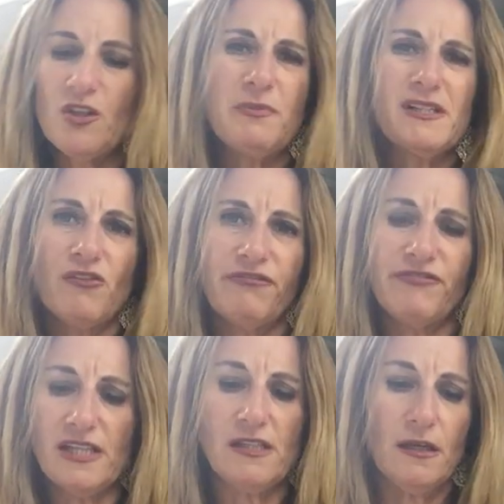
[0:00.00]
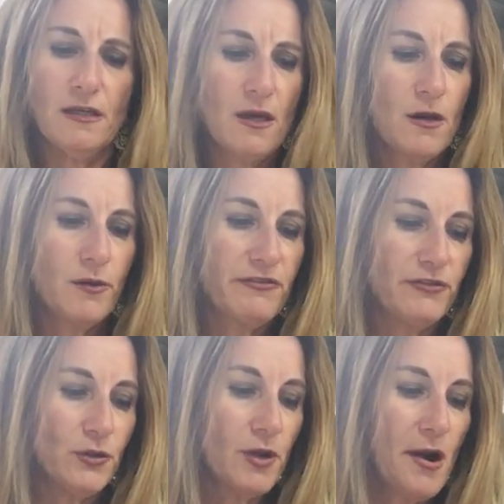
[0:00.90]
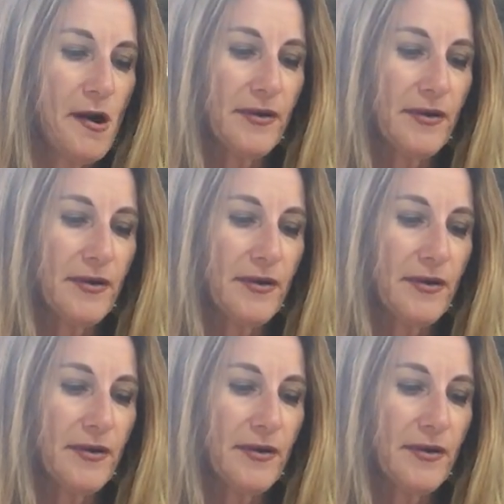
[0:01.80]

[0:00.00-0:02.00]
Don't be so fussy with food.